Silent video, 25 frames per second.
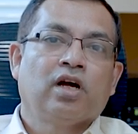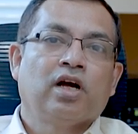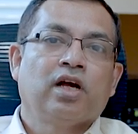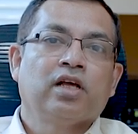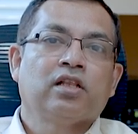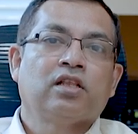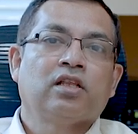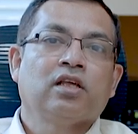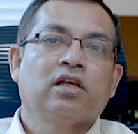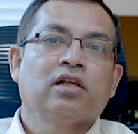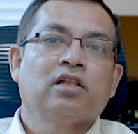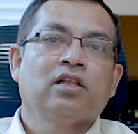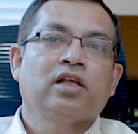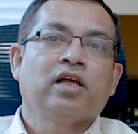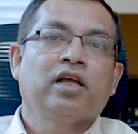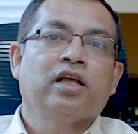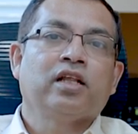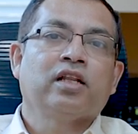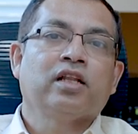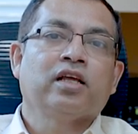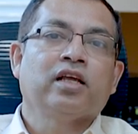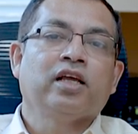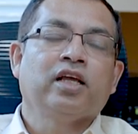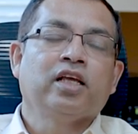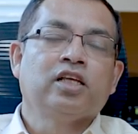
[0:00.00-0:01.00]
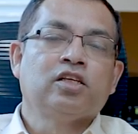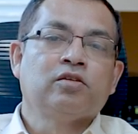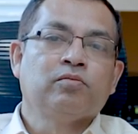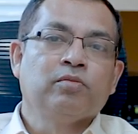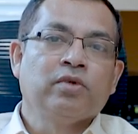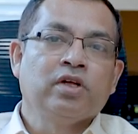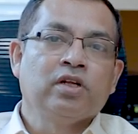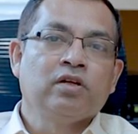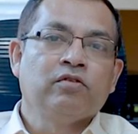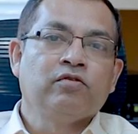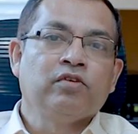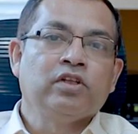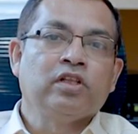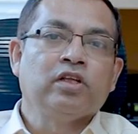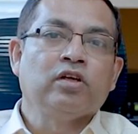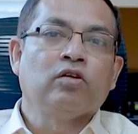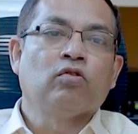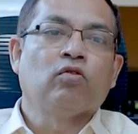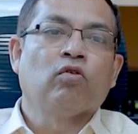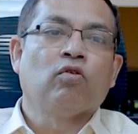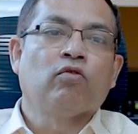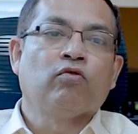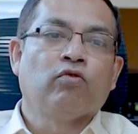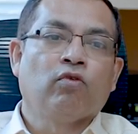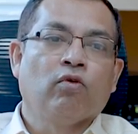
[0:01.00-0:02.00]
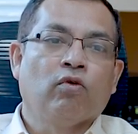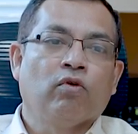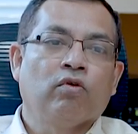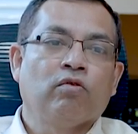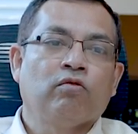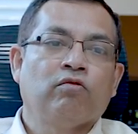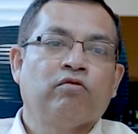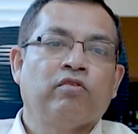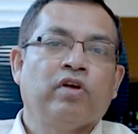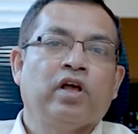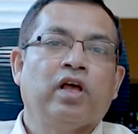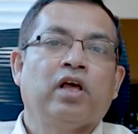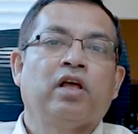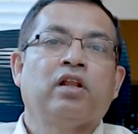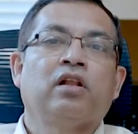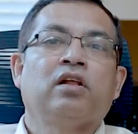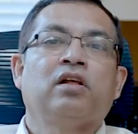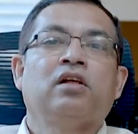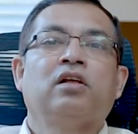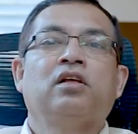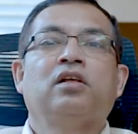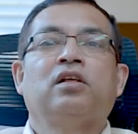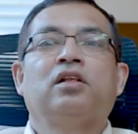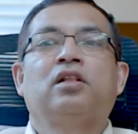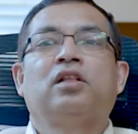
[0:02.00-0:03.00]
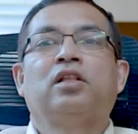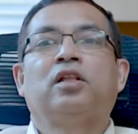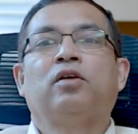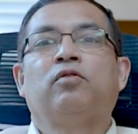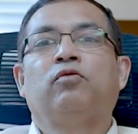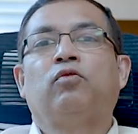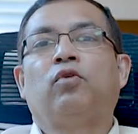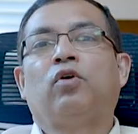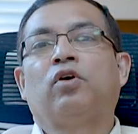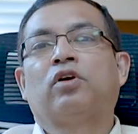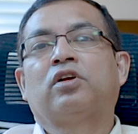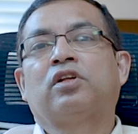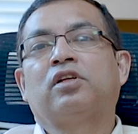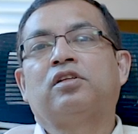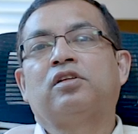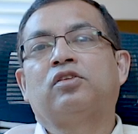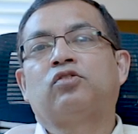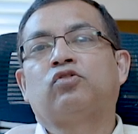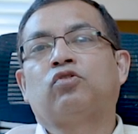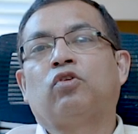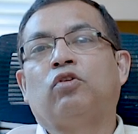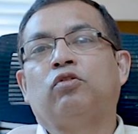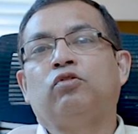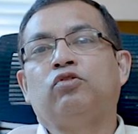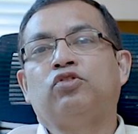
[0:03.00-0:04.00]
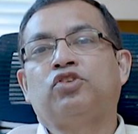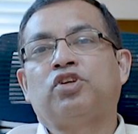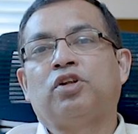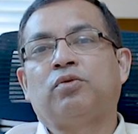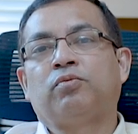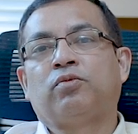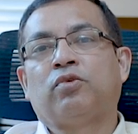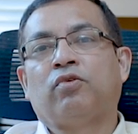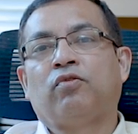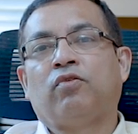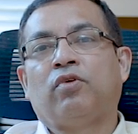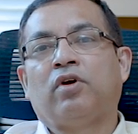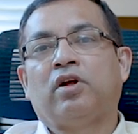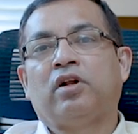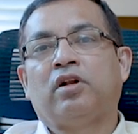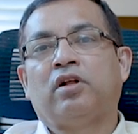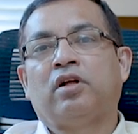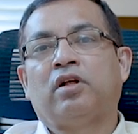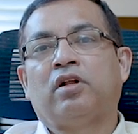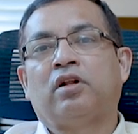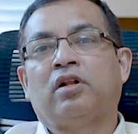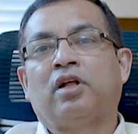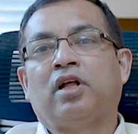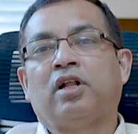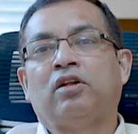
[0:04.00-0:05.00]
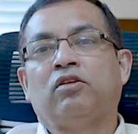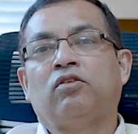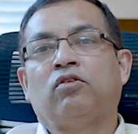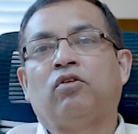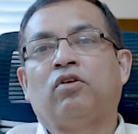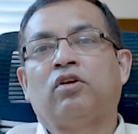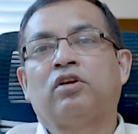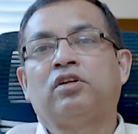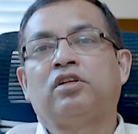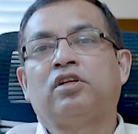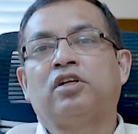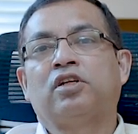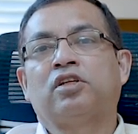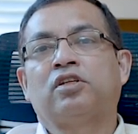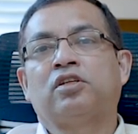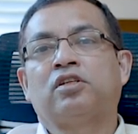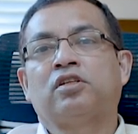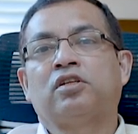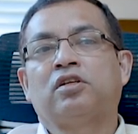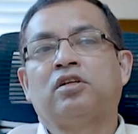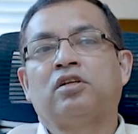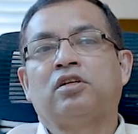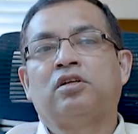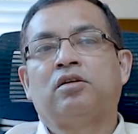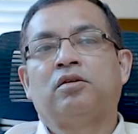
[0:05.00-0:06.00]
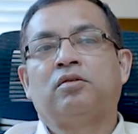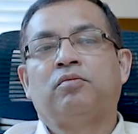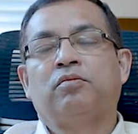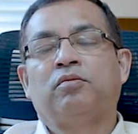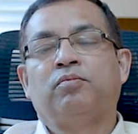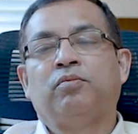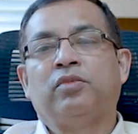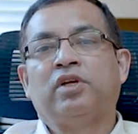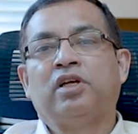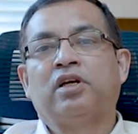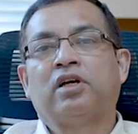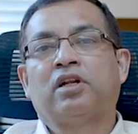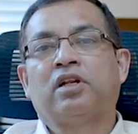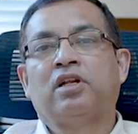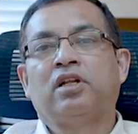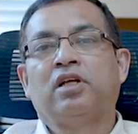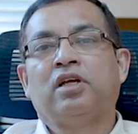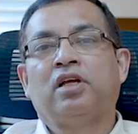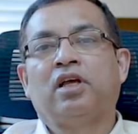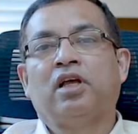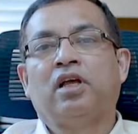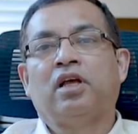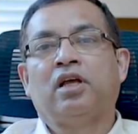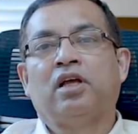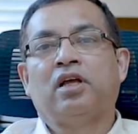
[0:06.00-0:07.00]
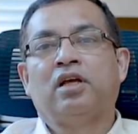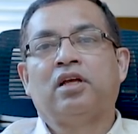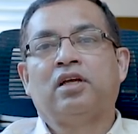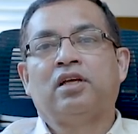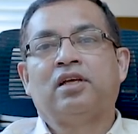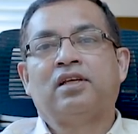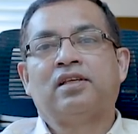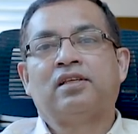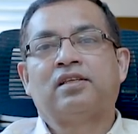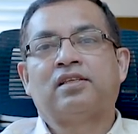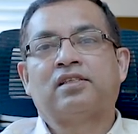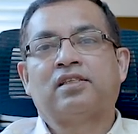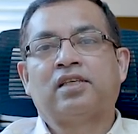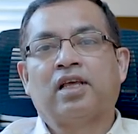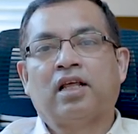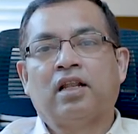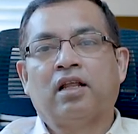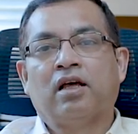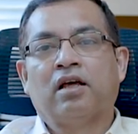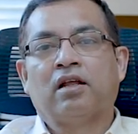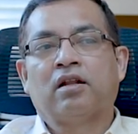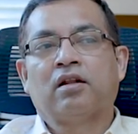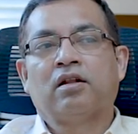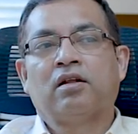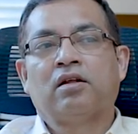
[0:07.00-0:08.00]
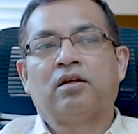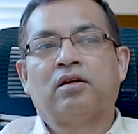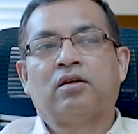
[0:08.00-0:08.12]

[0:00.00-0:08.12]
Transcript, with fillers: I think the engagement with Ecophon, where they worked as a solution provider and not just merely a seller,